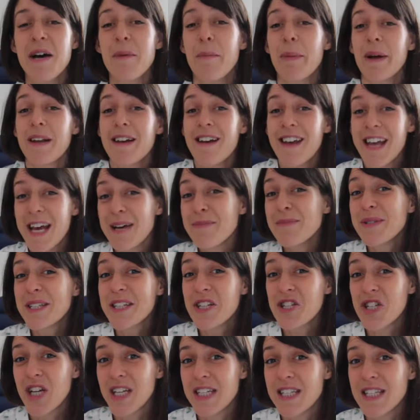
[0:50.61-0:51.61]
but I am
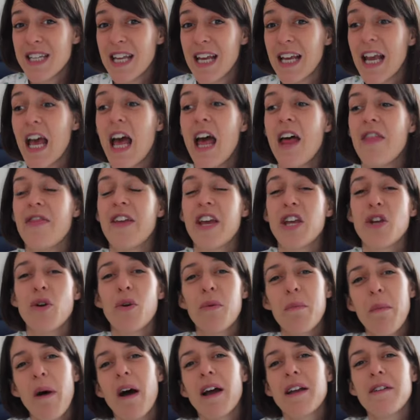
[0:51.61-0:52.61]
suggesting that
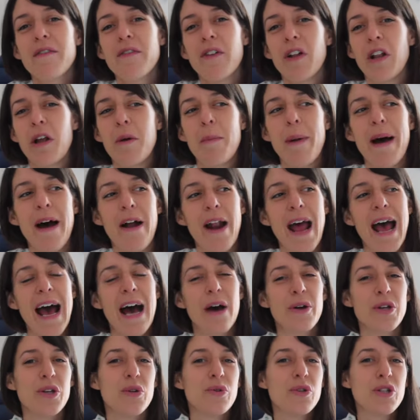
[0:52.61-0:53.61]
you're mindful about
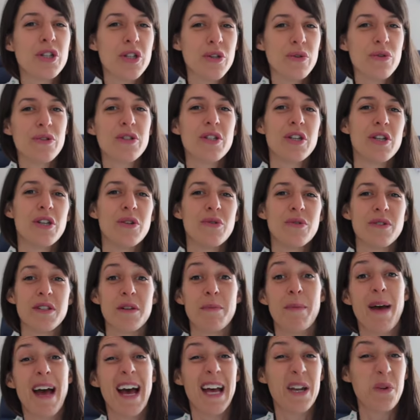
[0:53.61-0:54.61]
how you choose to use
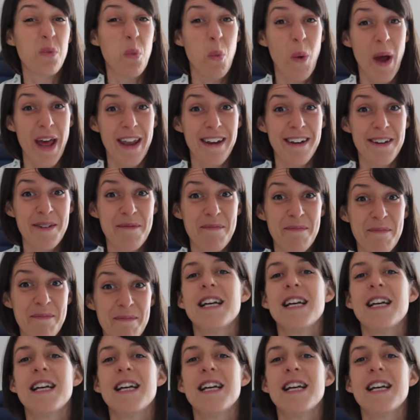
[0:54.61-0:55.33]
them and when.